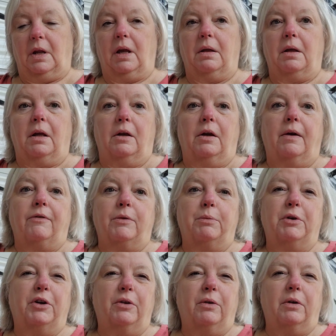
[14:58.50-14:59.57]
I, you have to
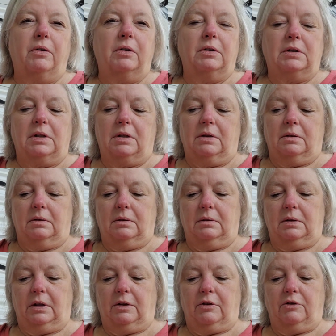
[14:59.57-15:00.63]
bring your own. It's at a,
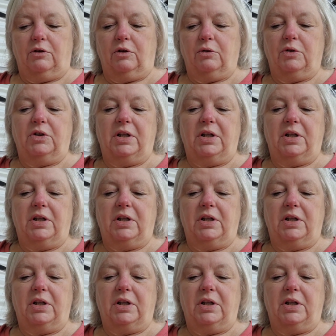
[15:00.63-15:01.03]
like, there's no